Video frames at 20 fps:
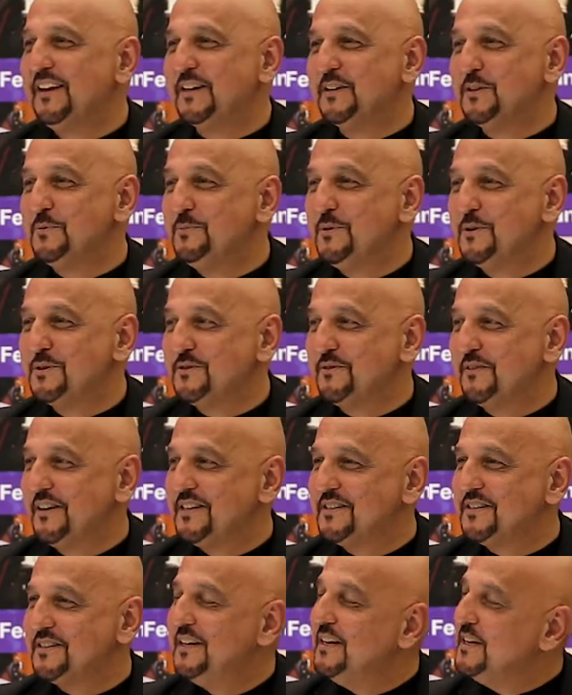The other
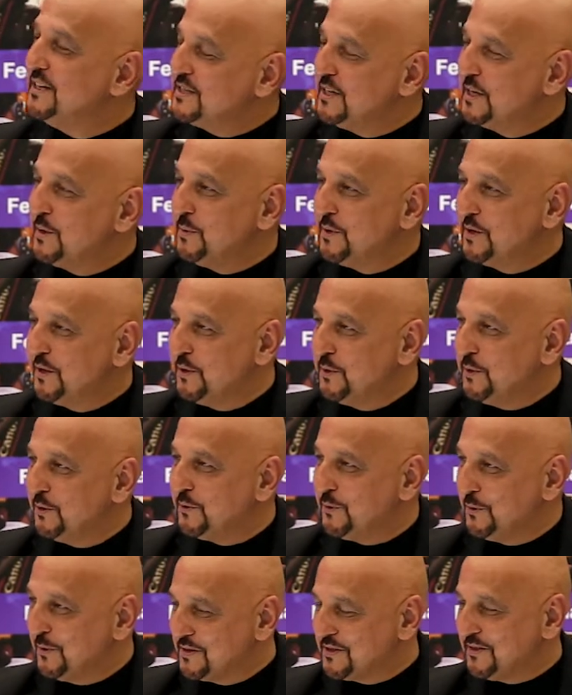motivator. Jenny, what are your
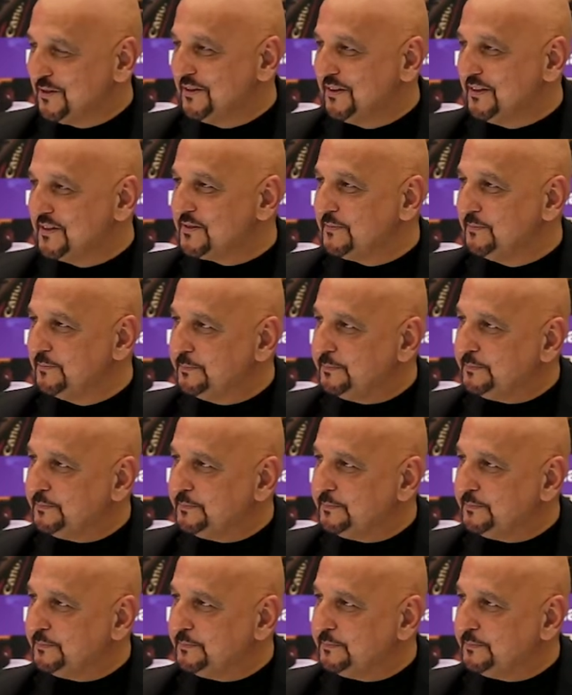thoughts on this?